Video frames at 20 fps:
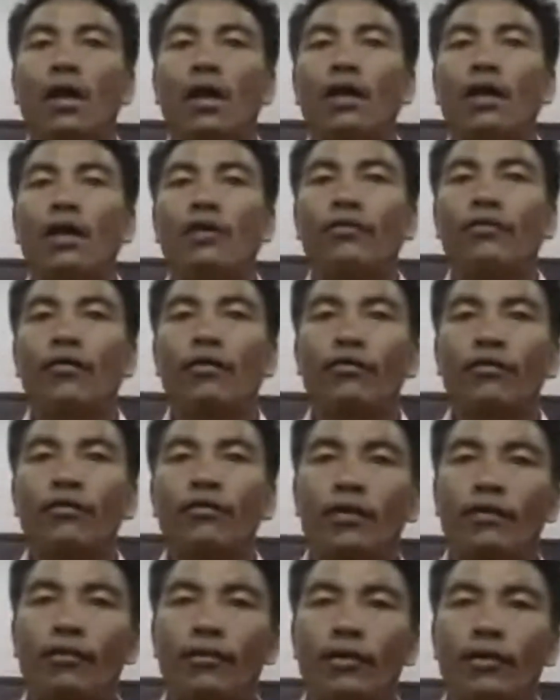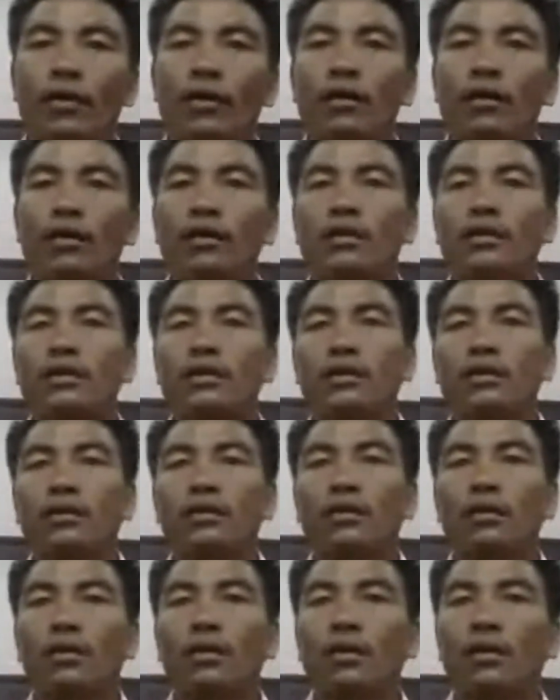on the live of every
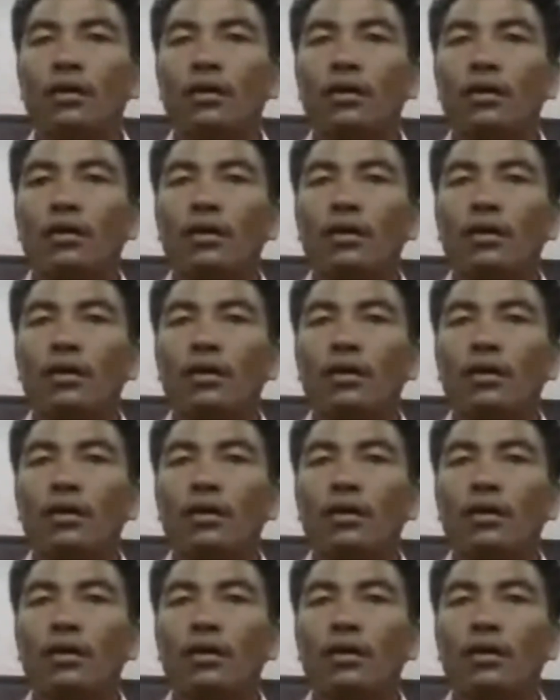English